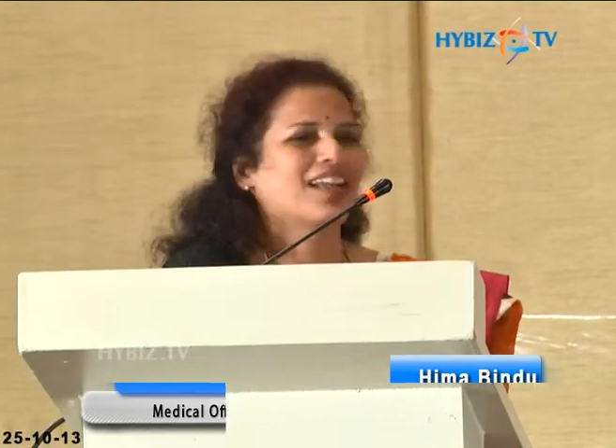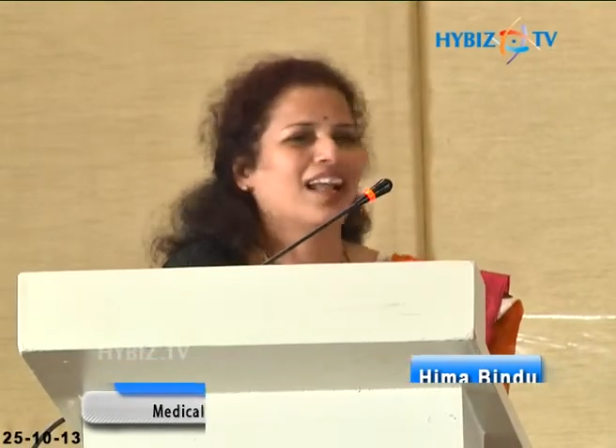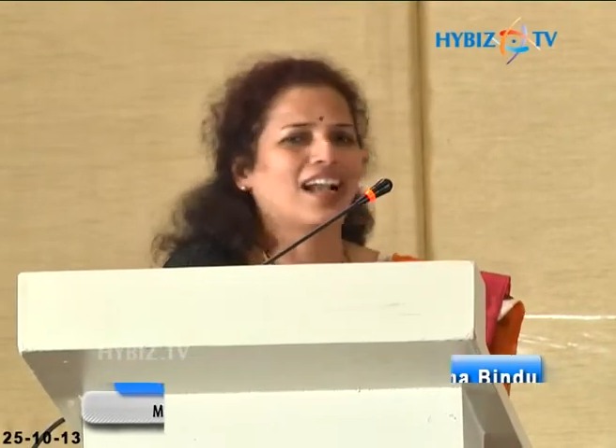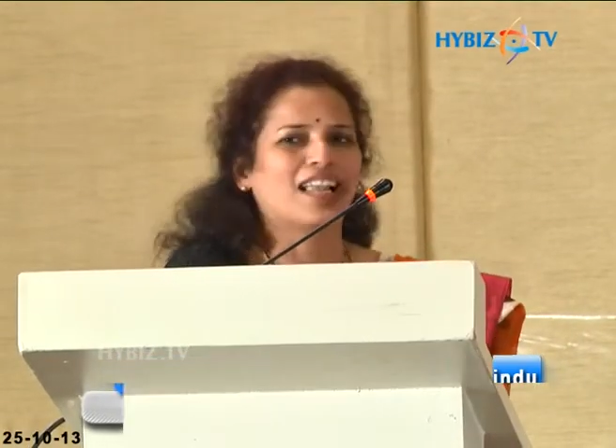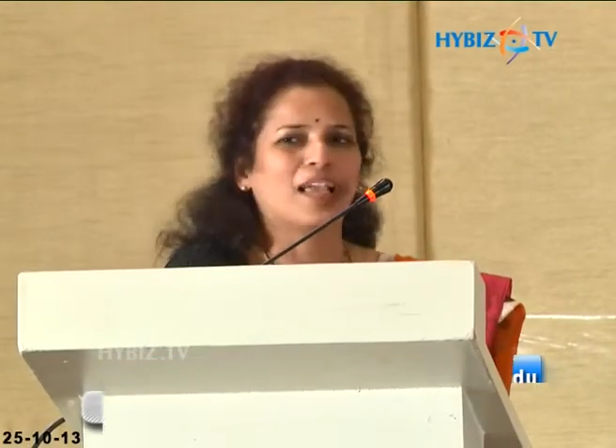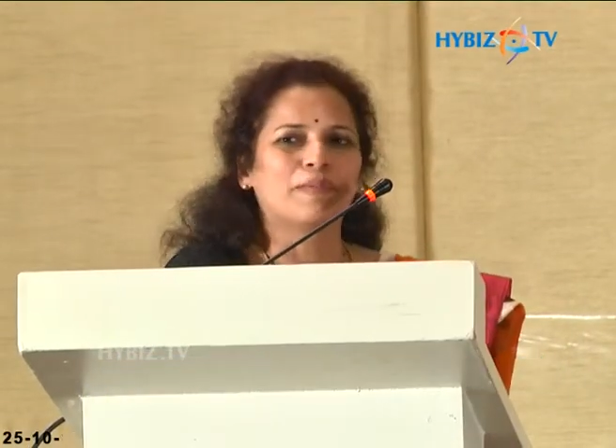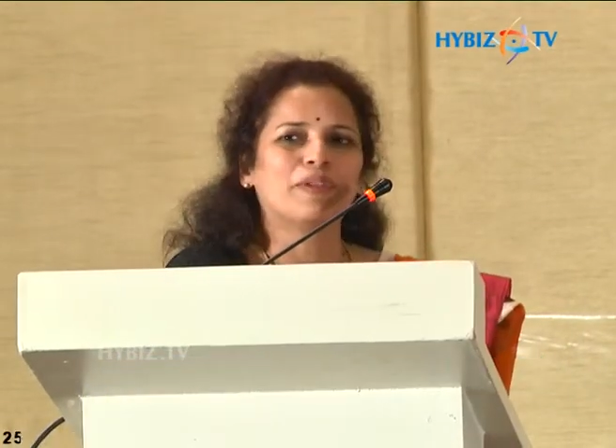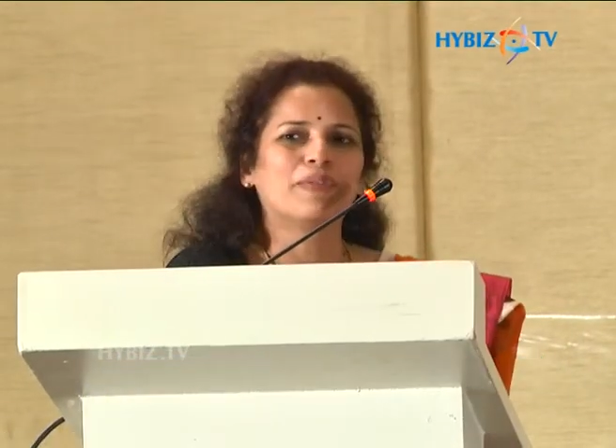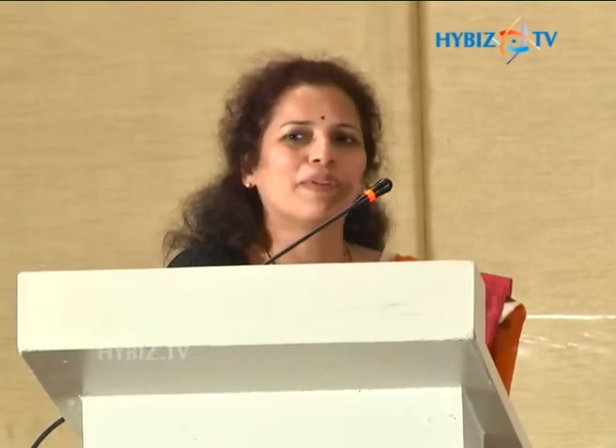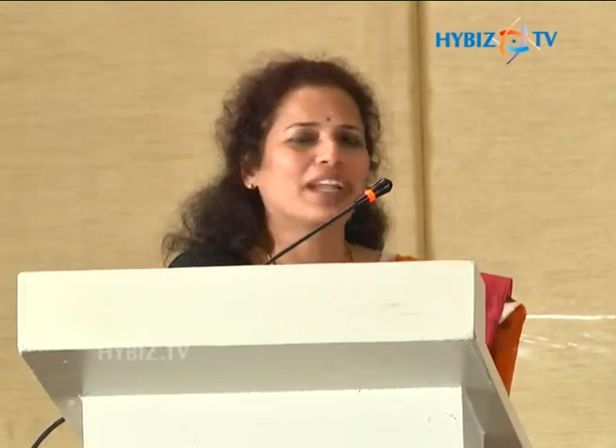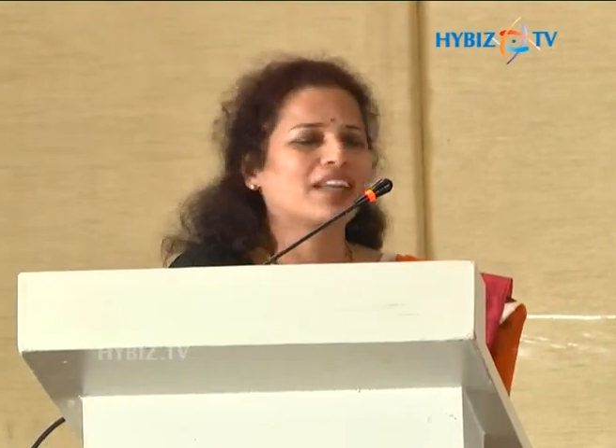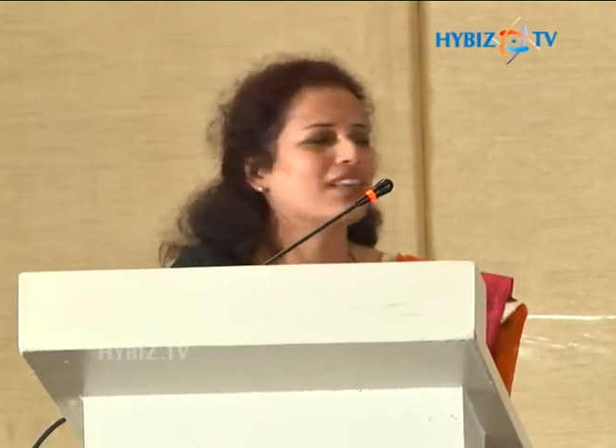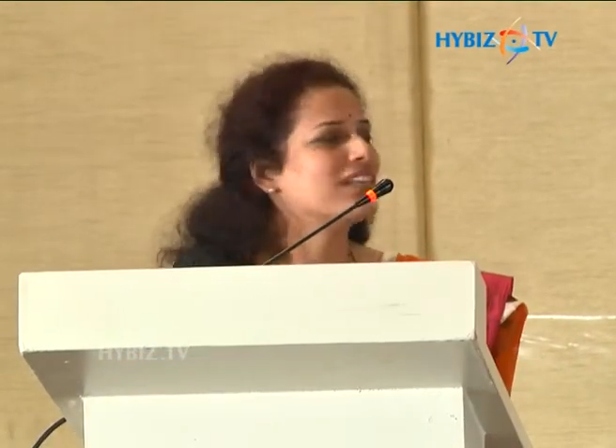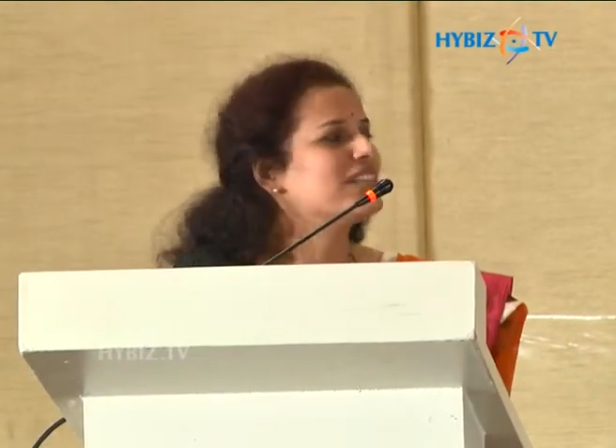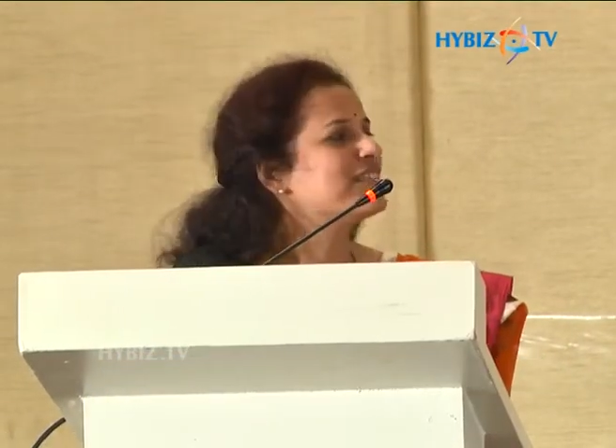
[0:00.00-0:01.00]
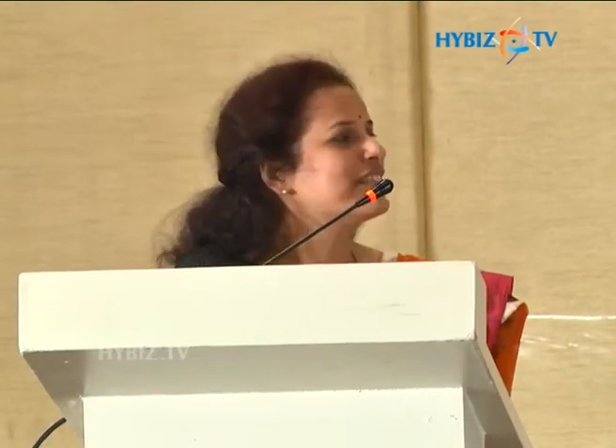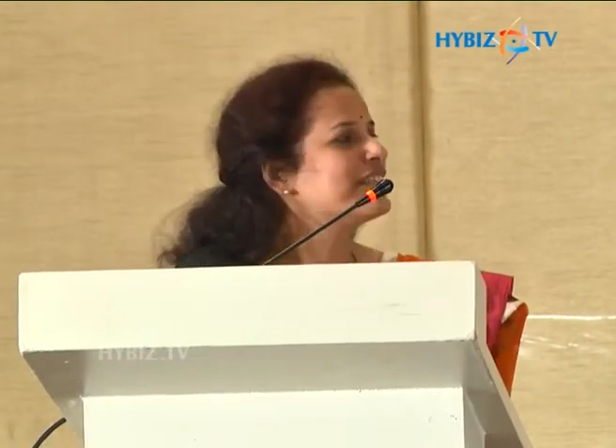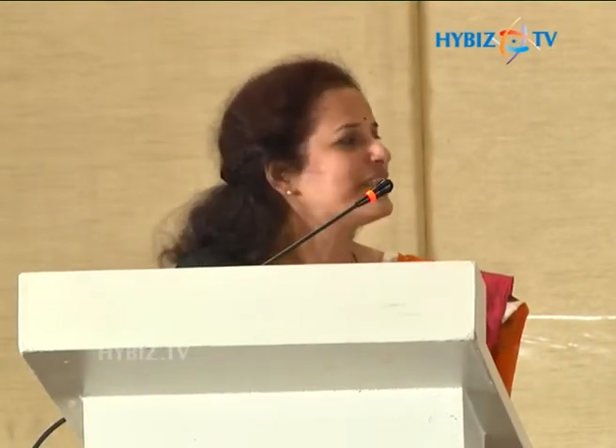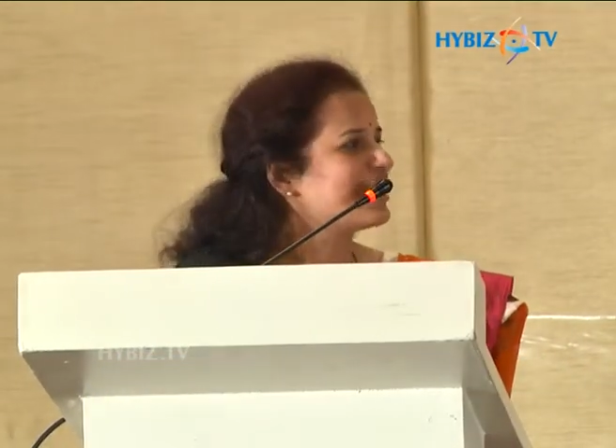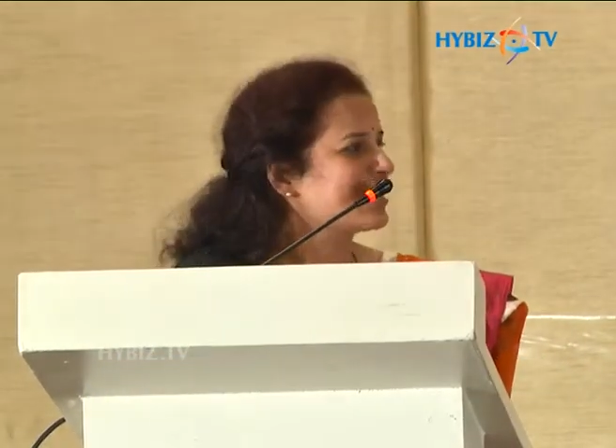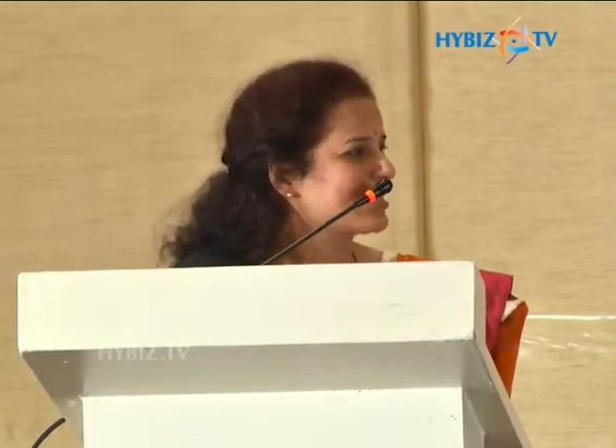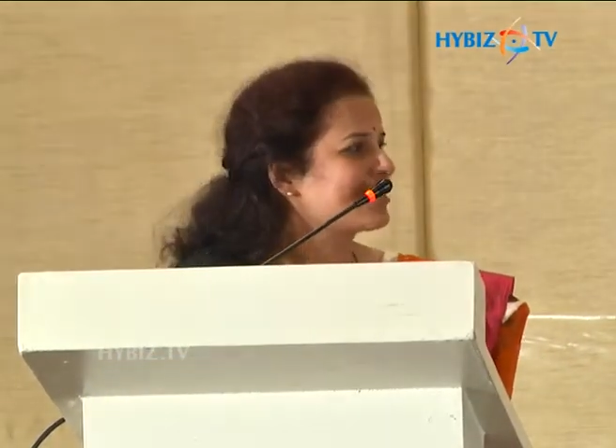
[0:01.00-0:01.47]
and i've been waiting
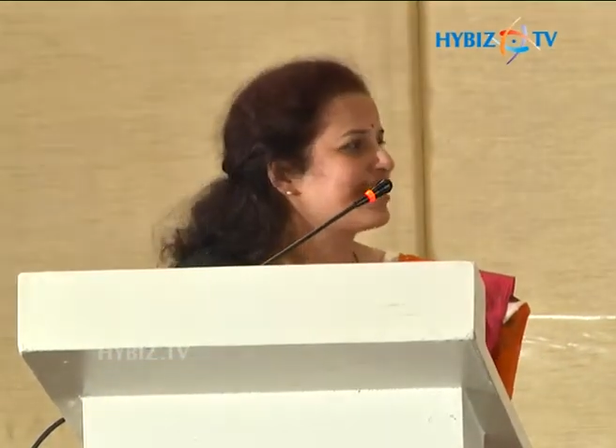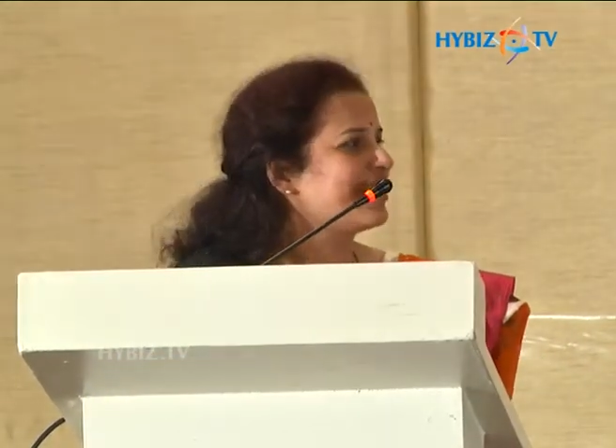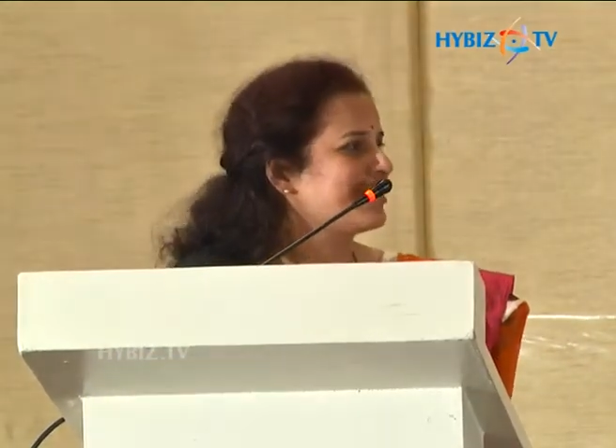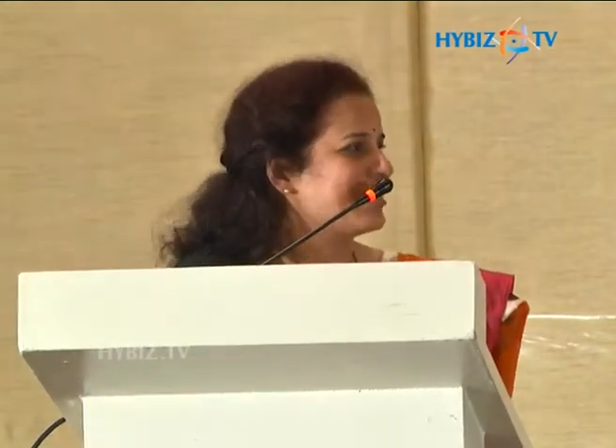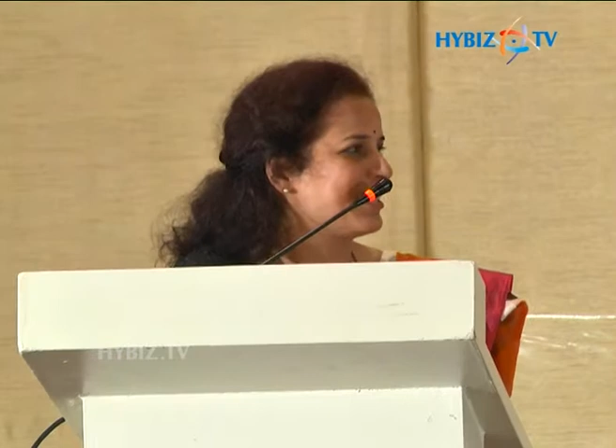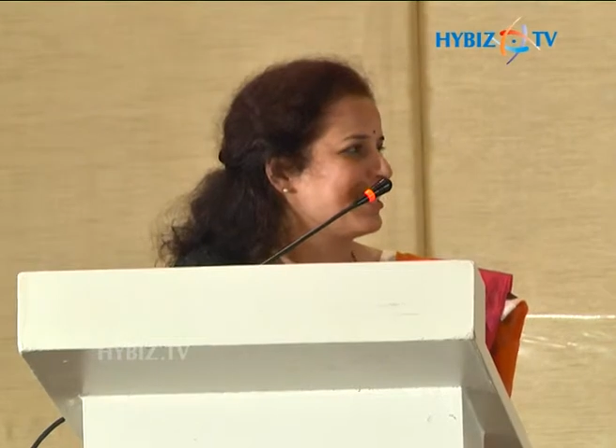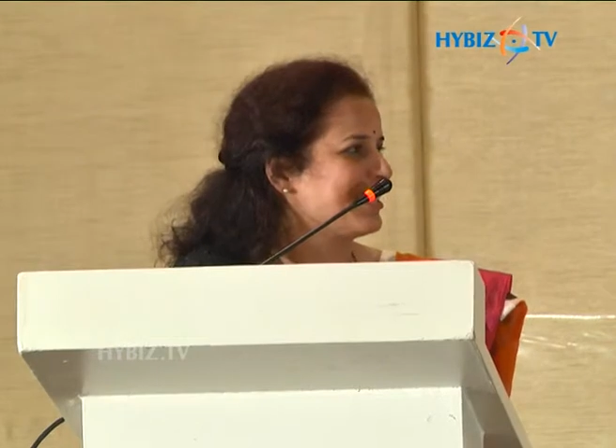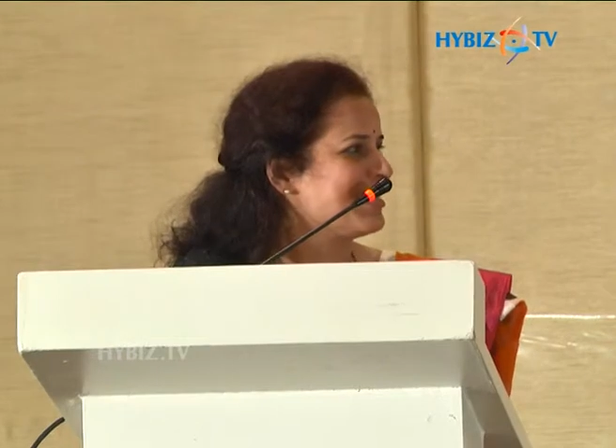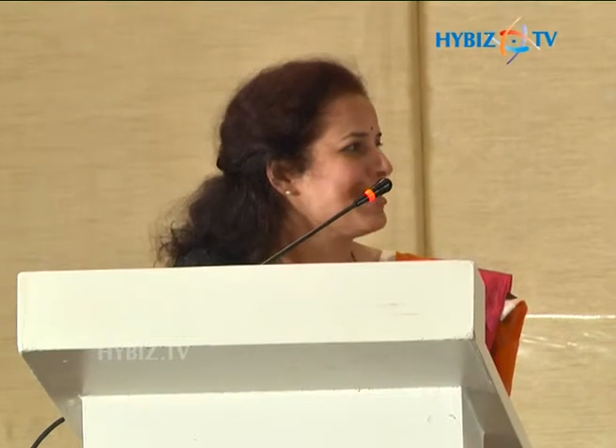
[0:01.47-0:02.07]
since 6.30